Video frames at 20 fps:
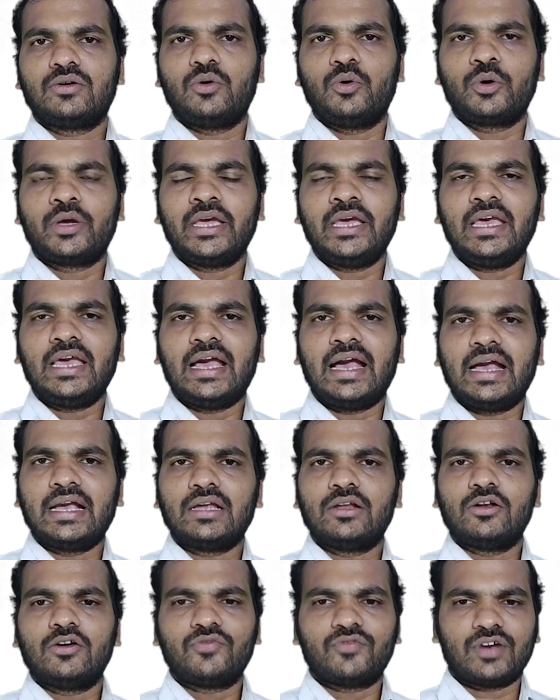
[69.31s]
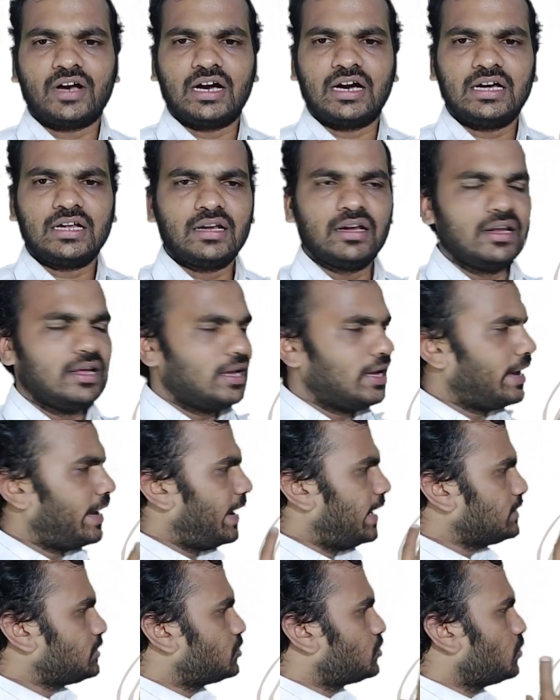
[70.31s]
Okay, angle of R
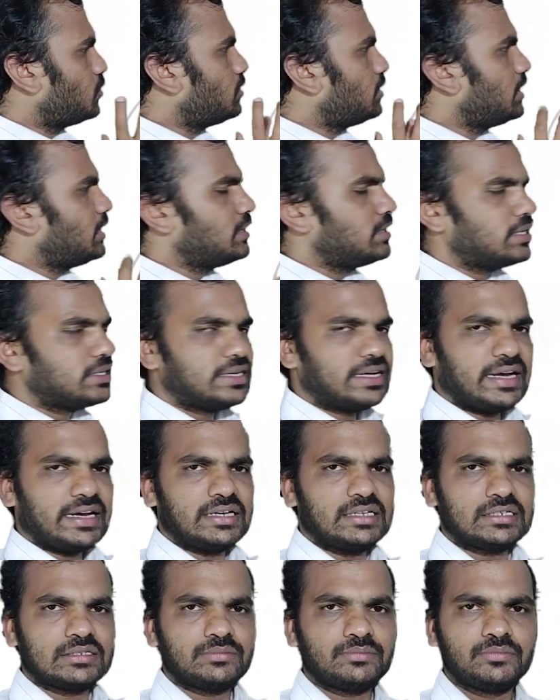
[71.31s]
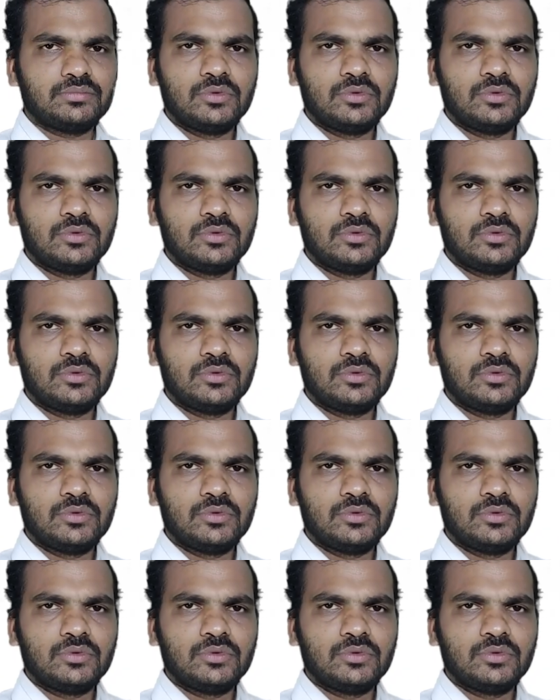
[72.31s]
as shown in the diagram.